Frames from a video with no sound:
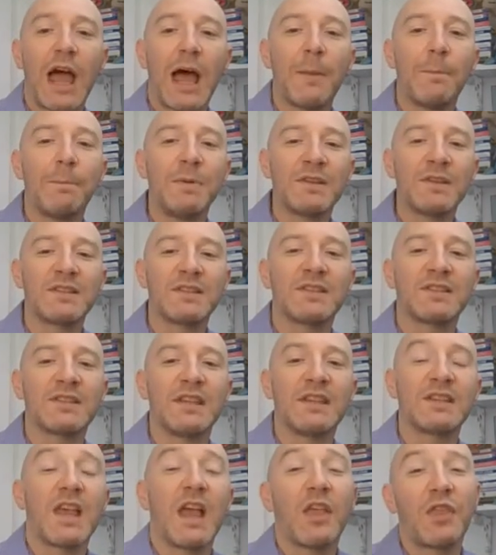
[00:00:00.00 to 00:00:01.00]
and
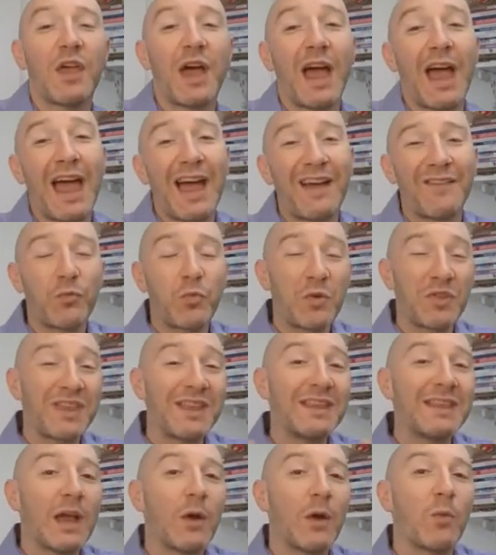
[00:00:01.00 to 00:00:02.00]
businesses that have
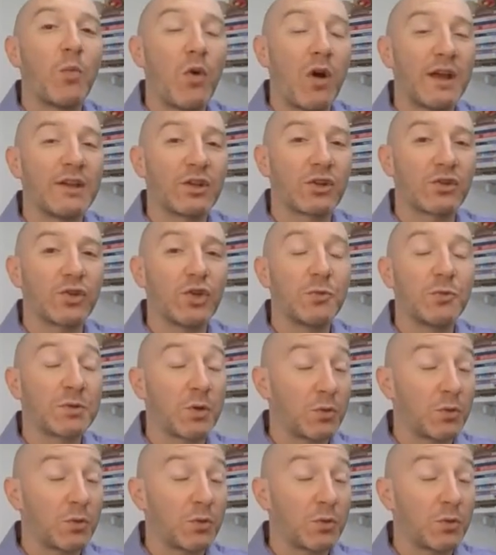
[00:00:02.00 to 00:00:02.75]
within their wider group,